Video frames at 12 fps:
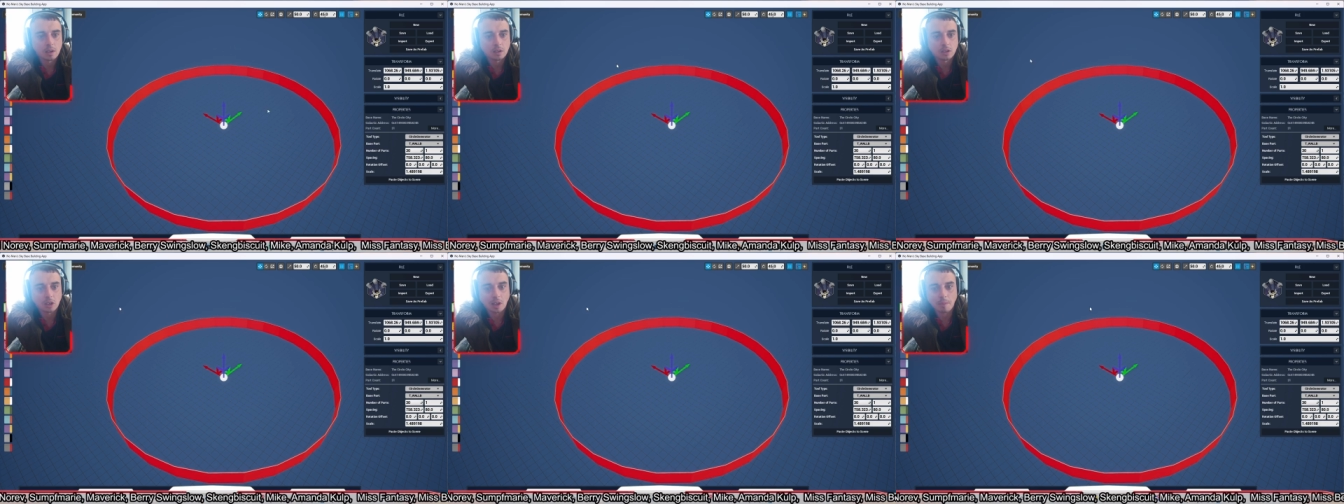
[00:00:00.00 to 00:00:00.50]

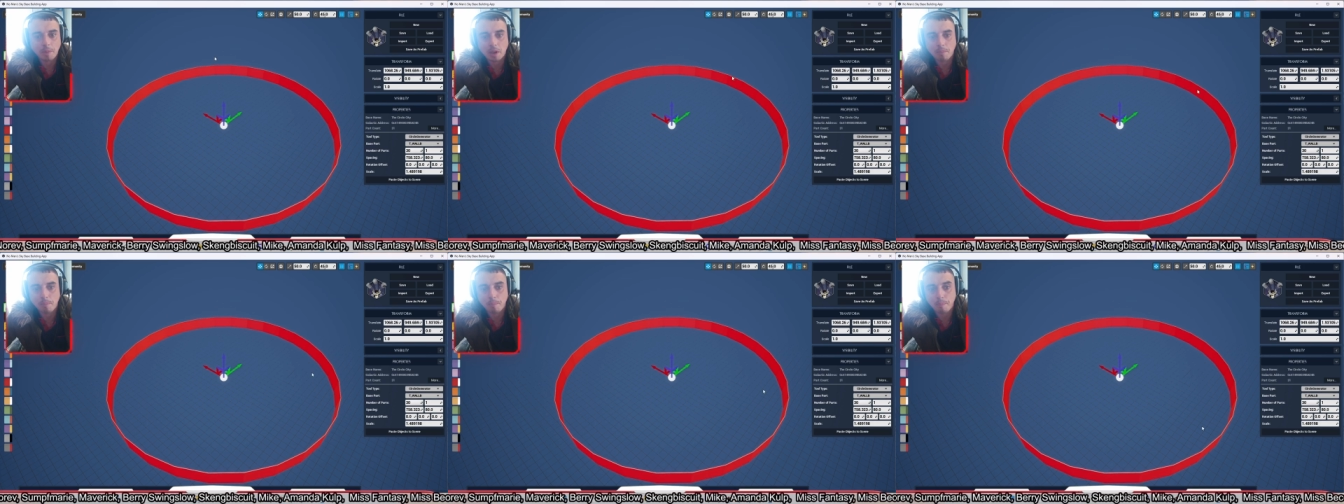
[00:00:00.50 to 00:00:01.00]
So that'd be
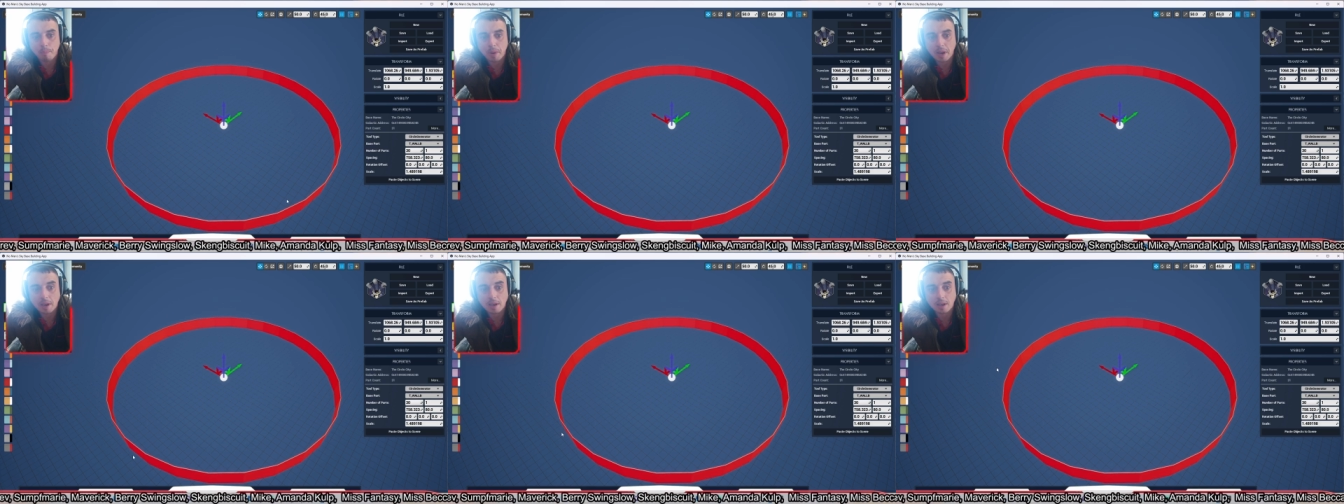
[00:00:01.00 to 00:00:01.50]
a
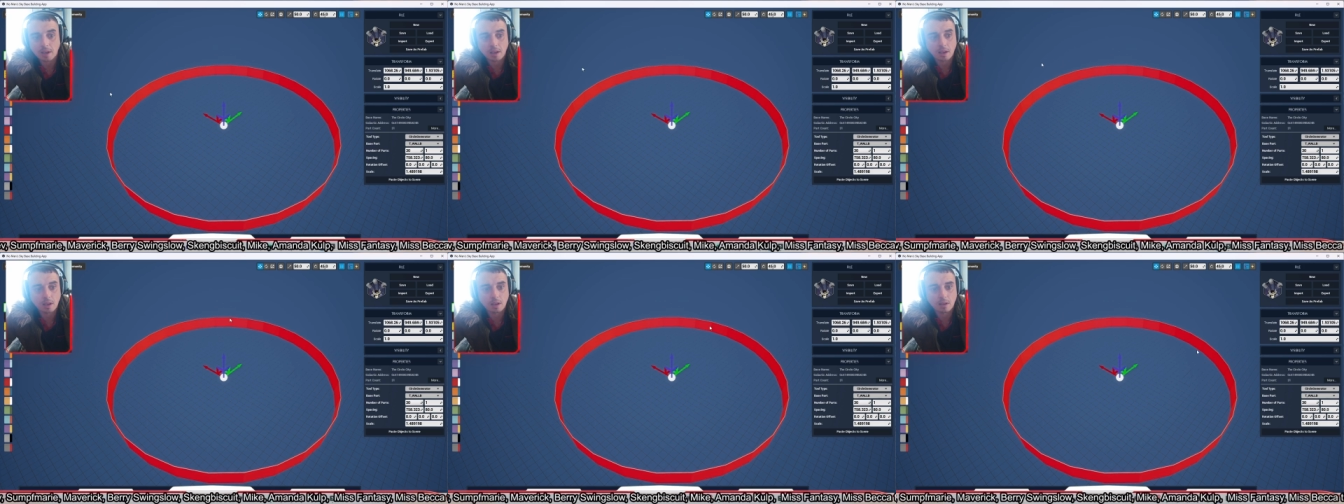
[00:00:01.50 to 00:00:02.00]
big,
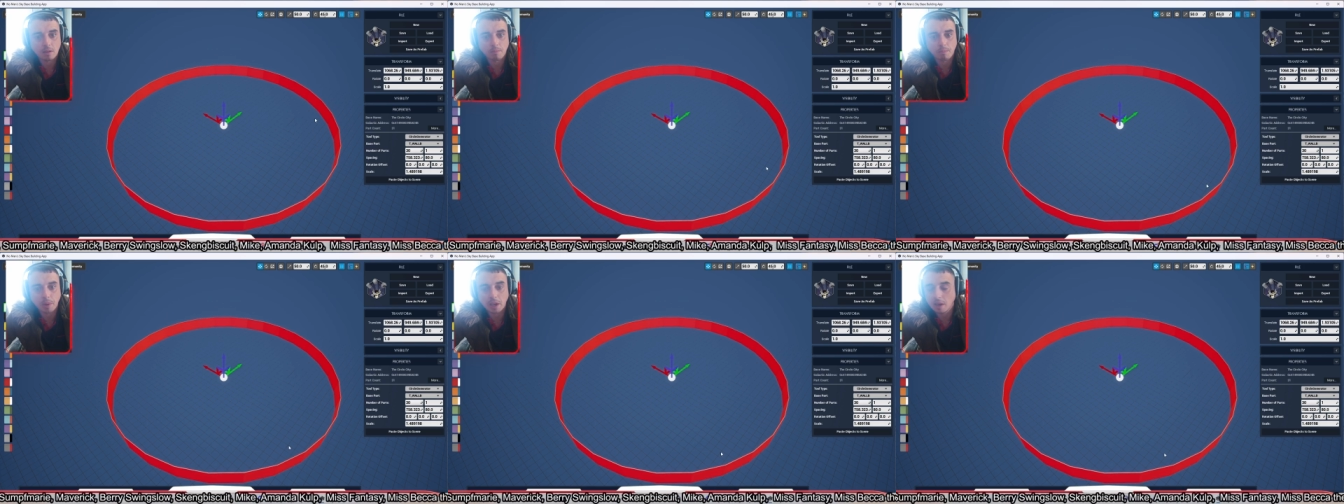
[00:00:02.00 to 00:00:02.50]

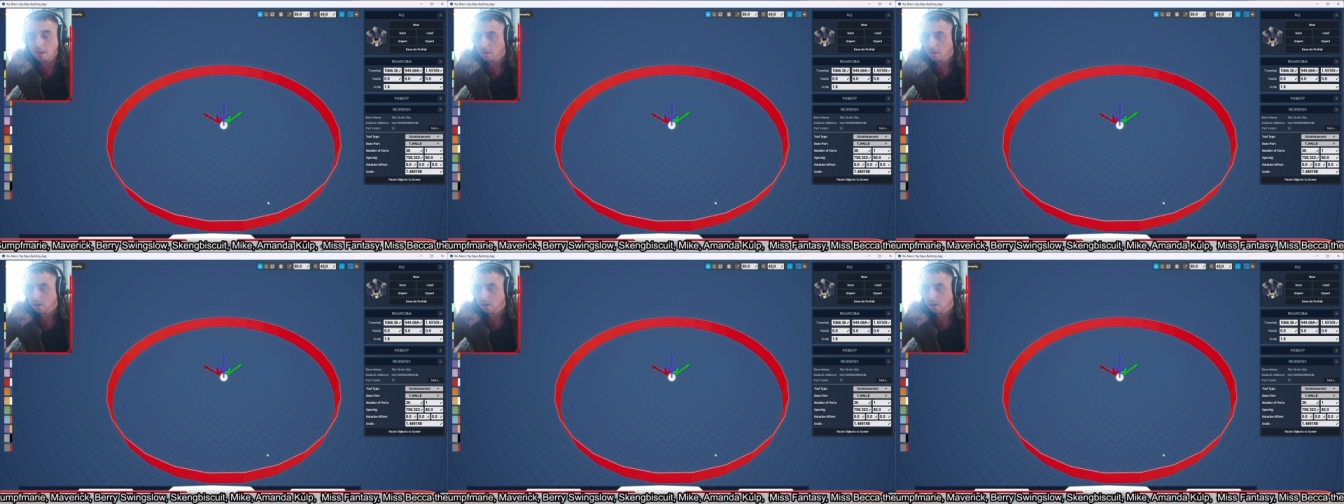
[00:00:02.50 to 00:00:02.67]
big